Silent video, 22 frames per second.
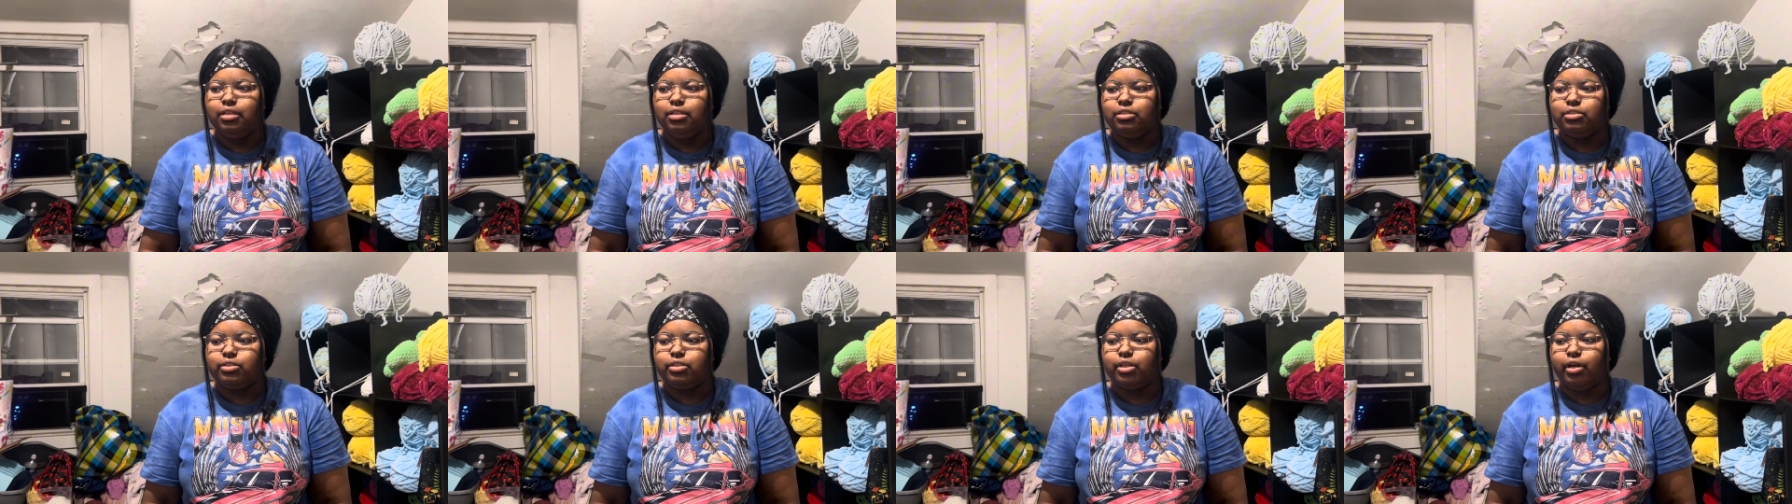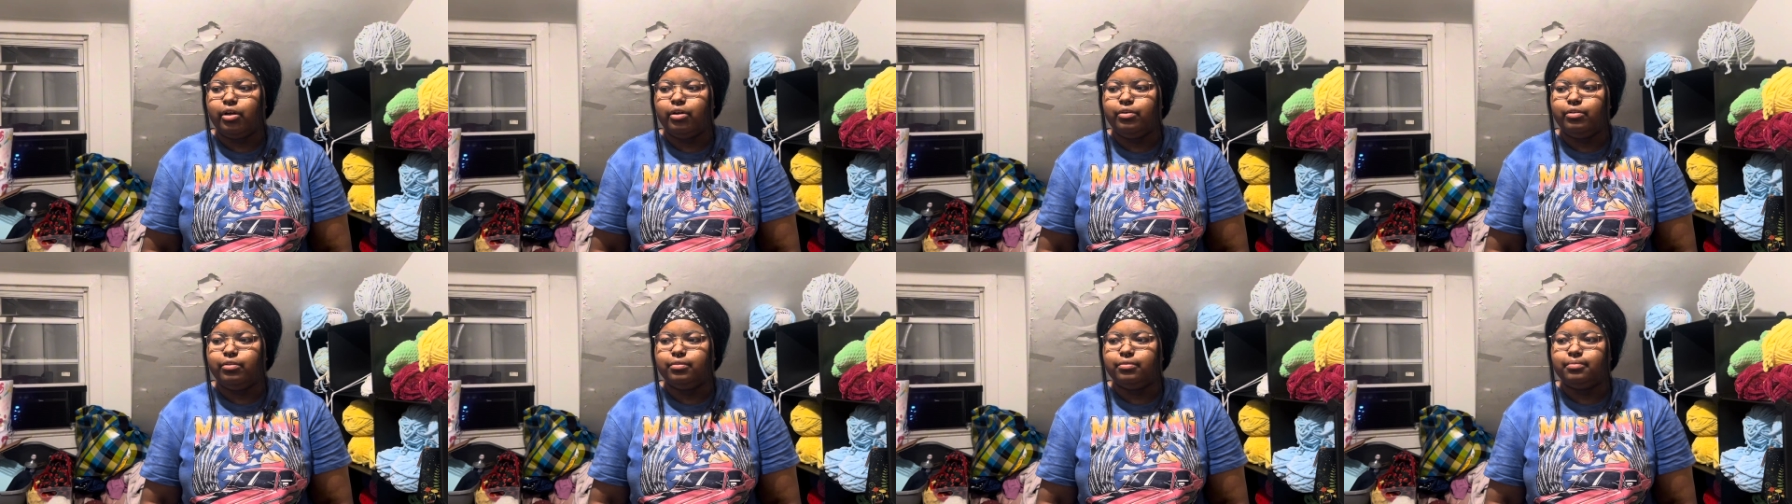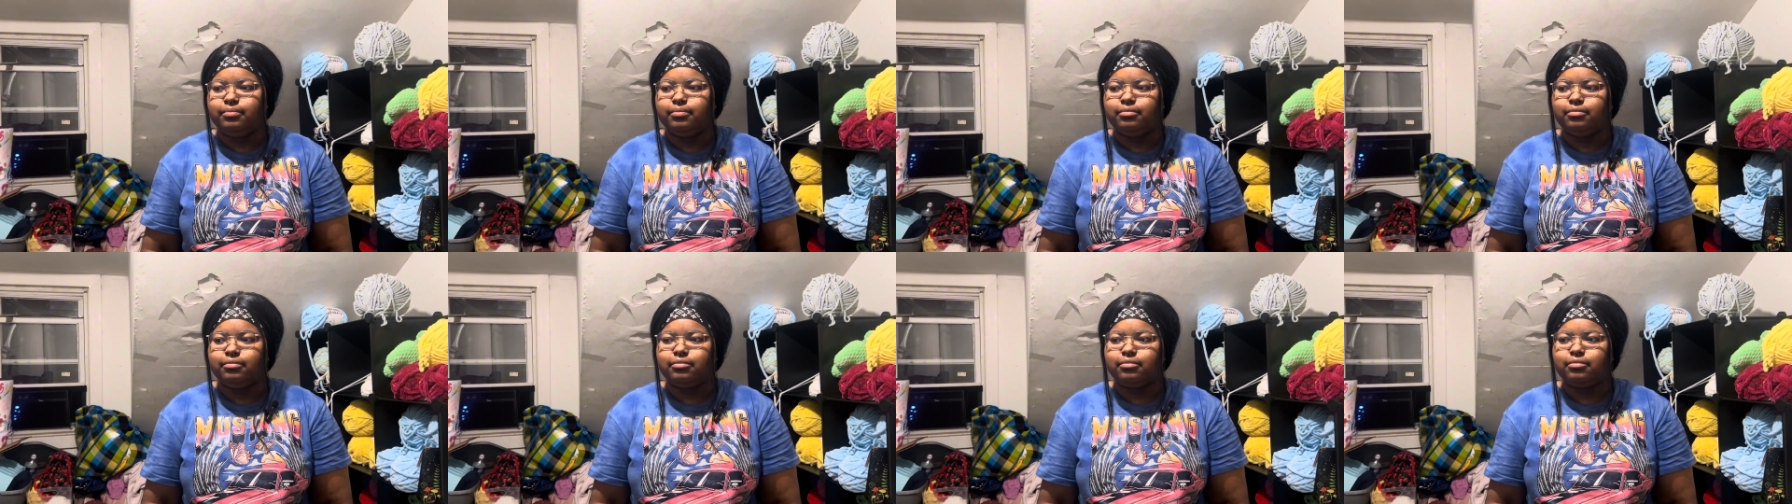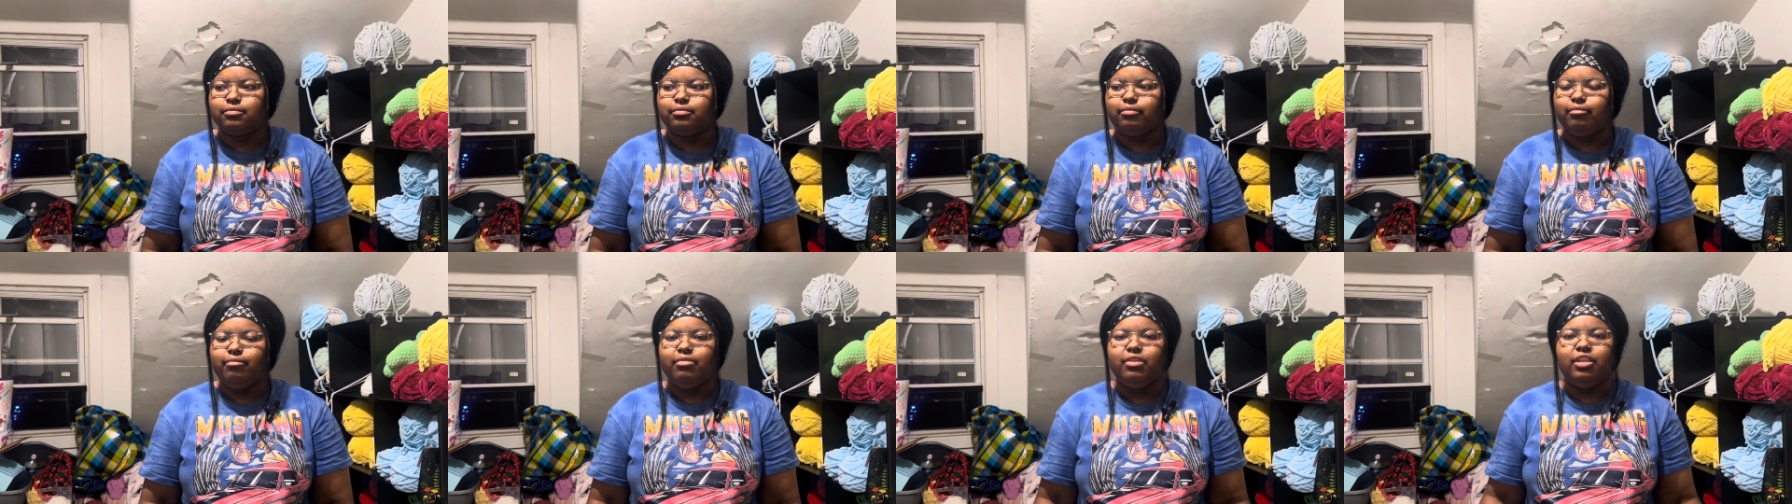So
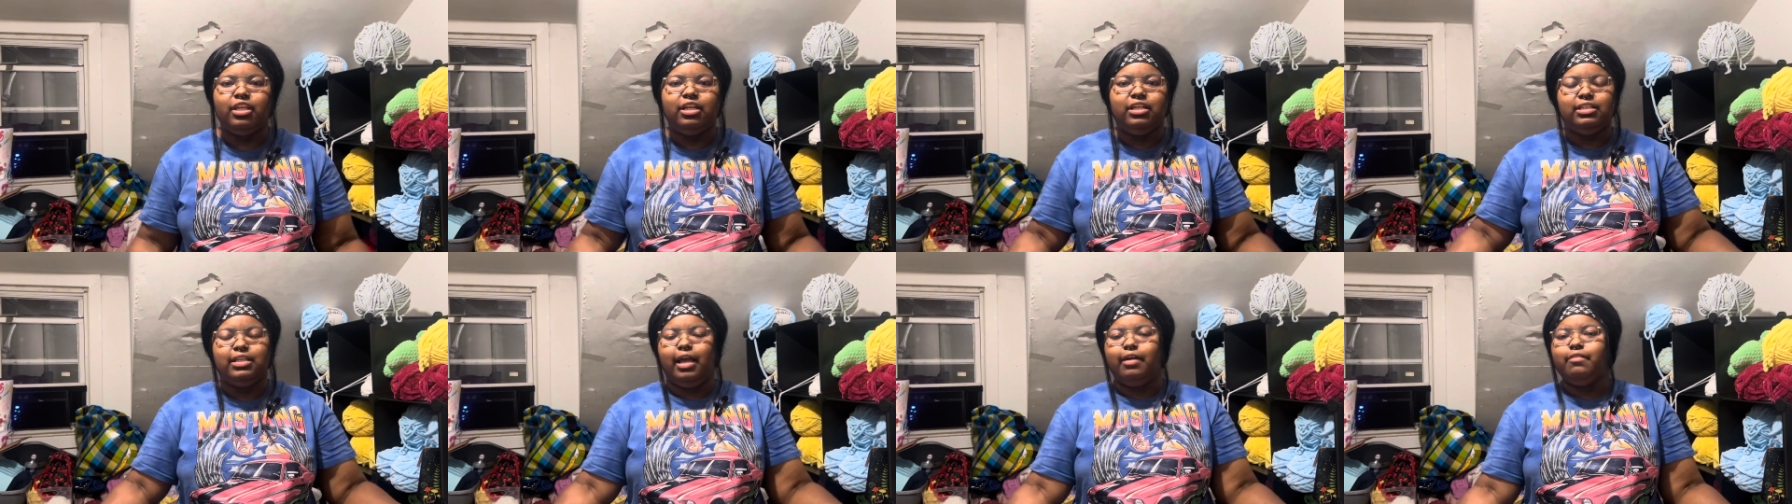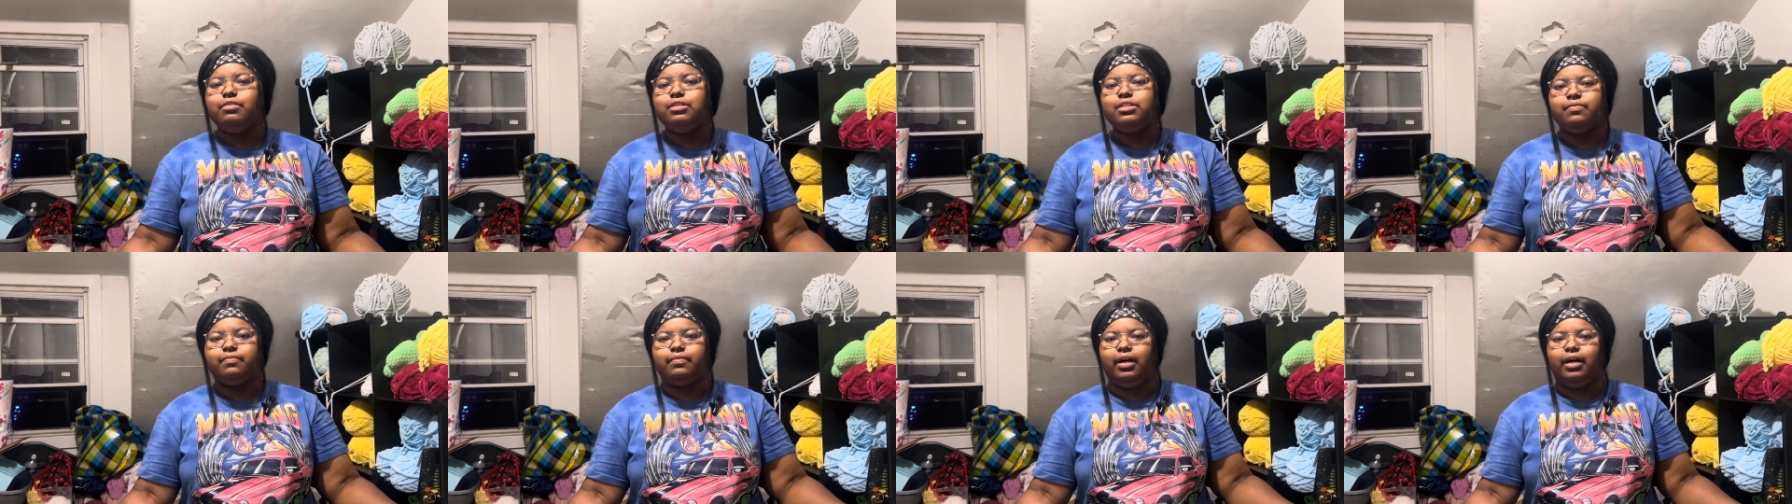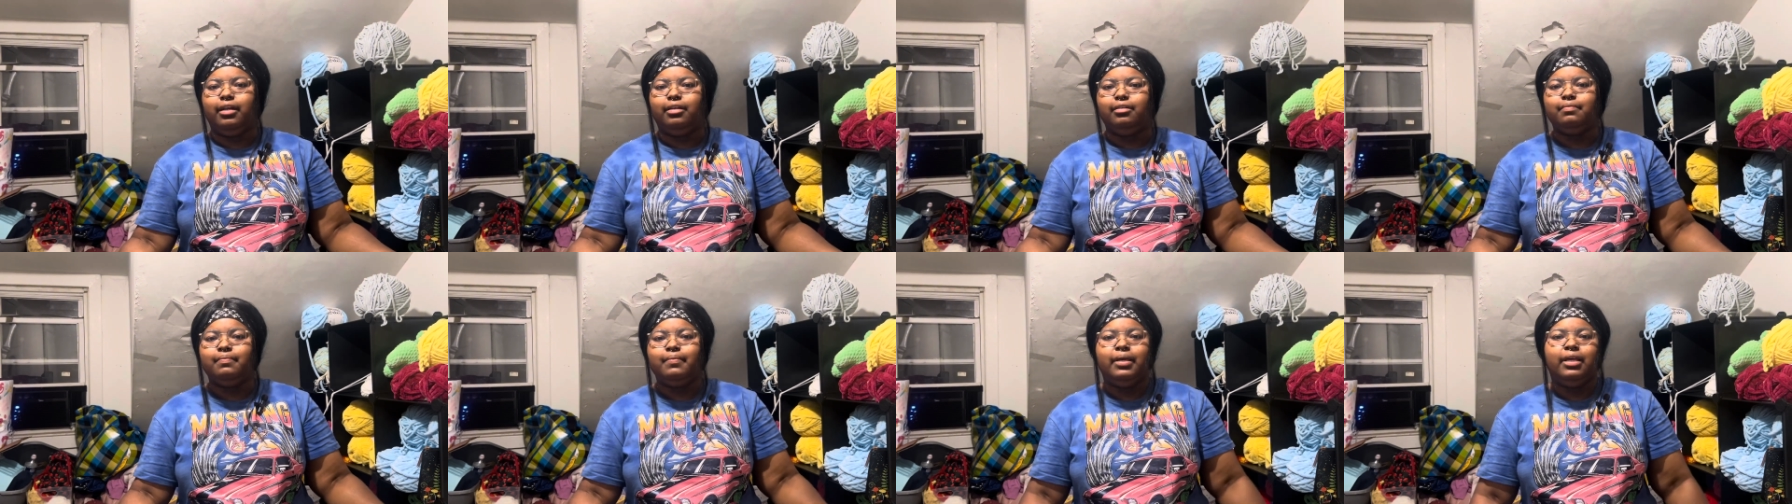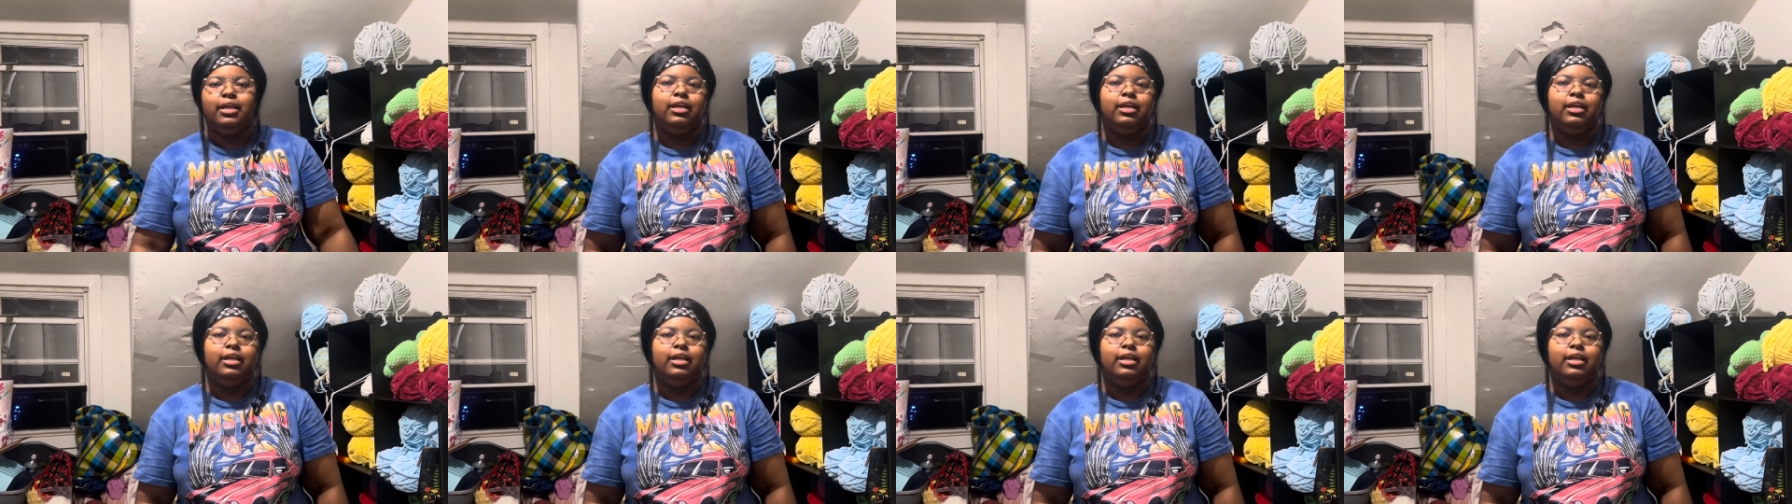that was fun.